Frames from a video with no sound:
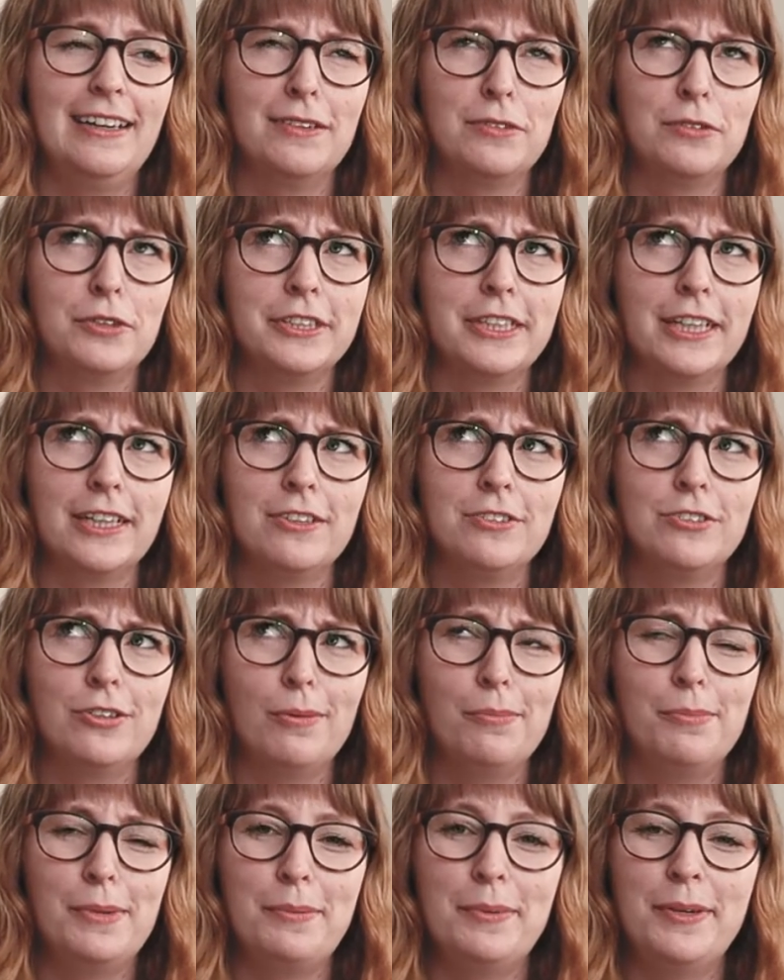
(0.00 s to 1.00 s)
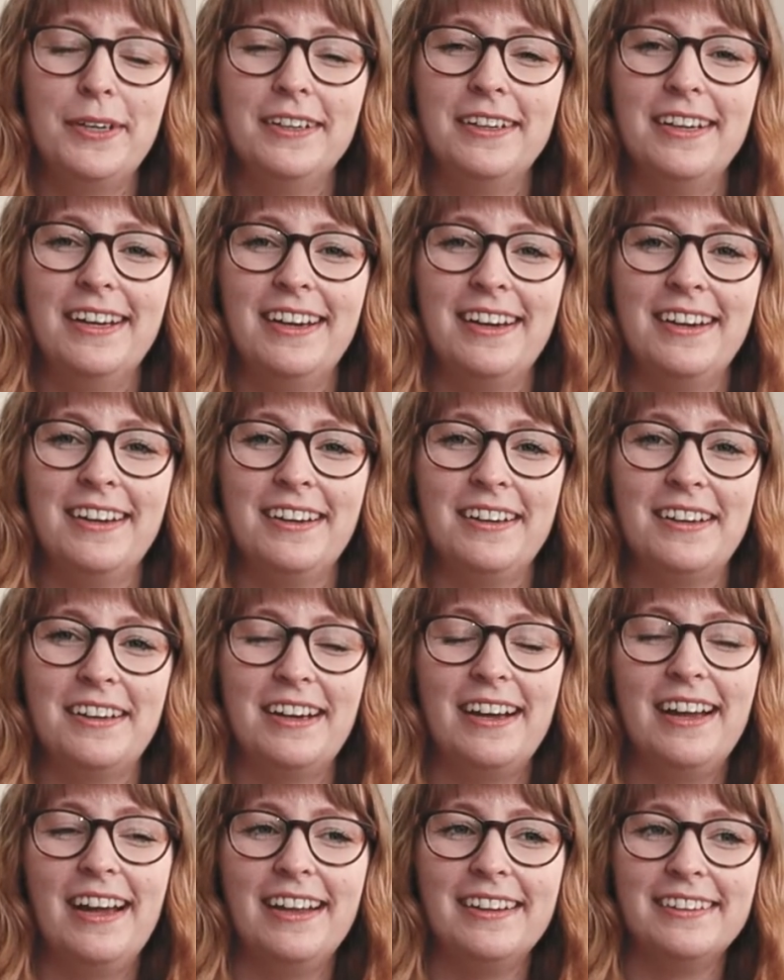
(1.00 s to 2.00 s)
or second job maybe,
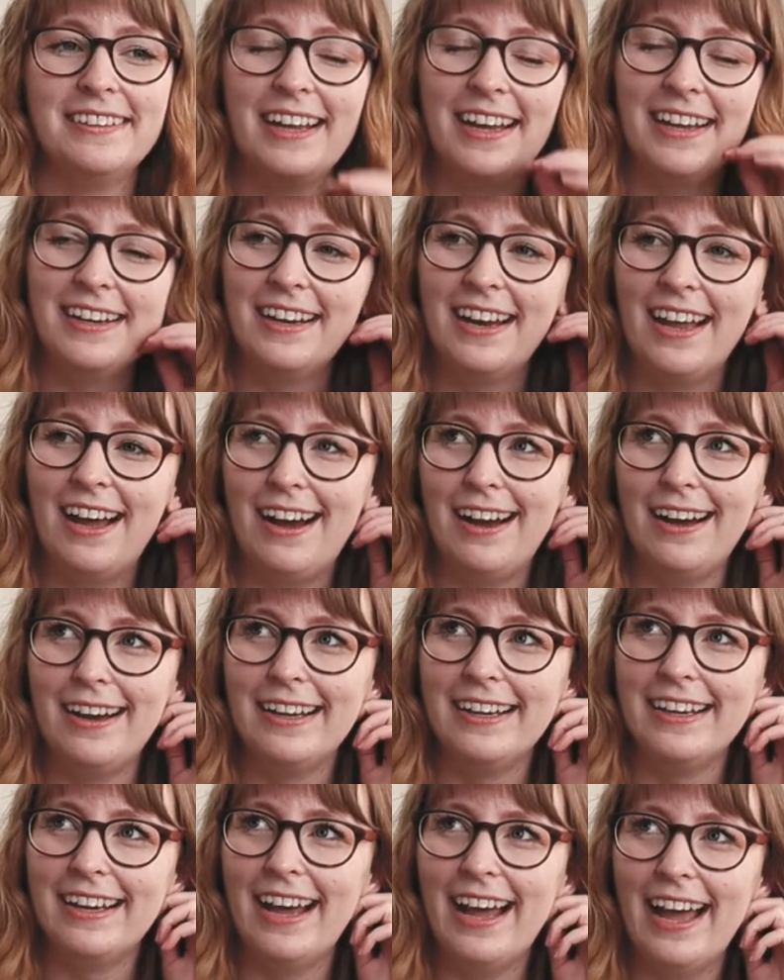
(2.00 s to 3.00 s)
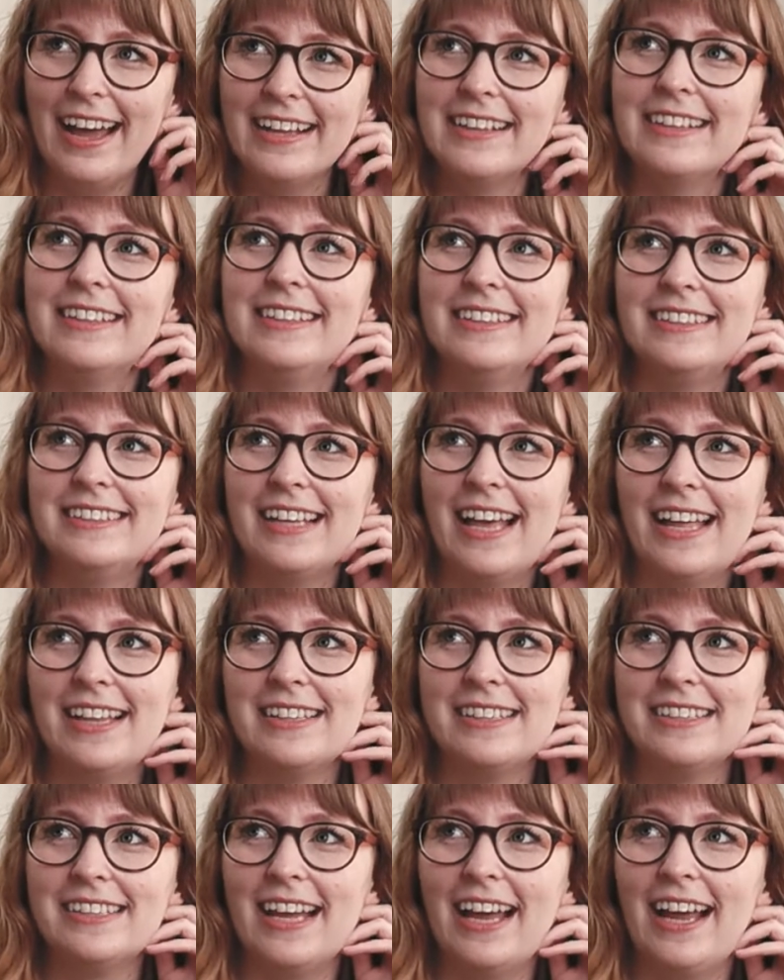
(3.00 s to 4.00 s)
and then I had this
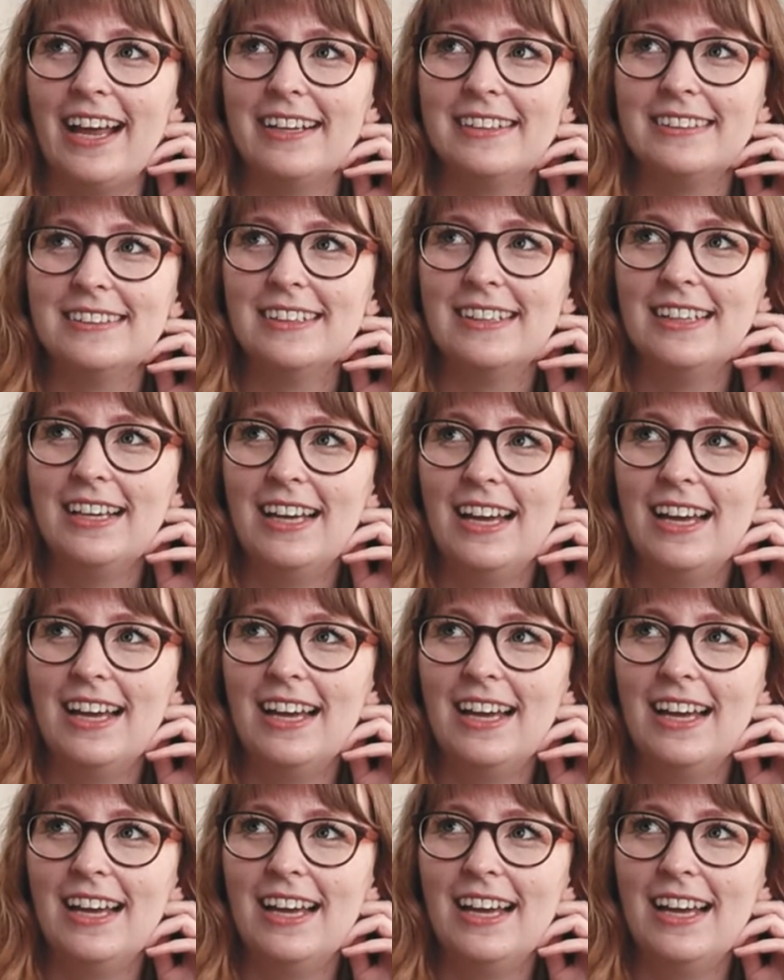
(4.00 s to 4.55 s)
sense that,